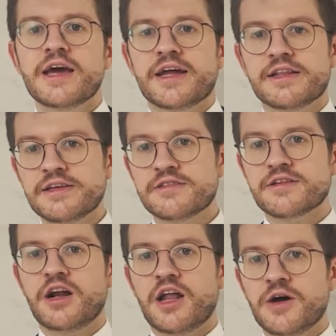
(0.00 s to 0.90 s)
and this
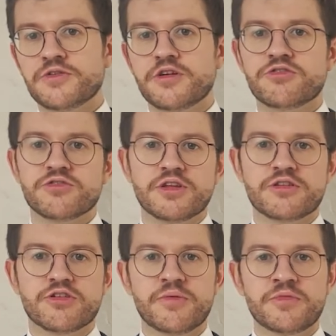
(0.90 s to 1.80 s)
allowed us to
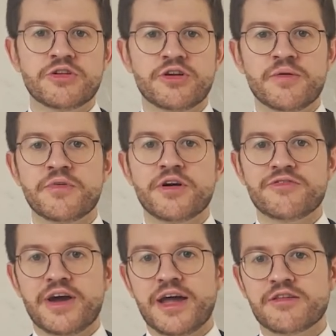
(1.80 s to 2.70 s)
determine the number
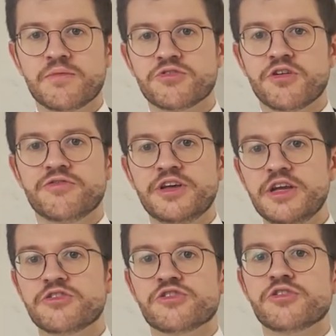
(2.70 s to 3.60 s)
of atoms of
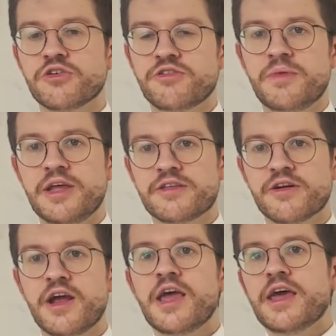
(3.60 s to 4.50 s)
each
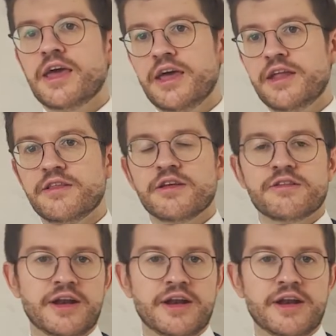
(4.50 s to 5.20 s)
dosimeter in the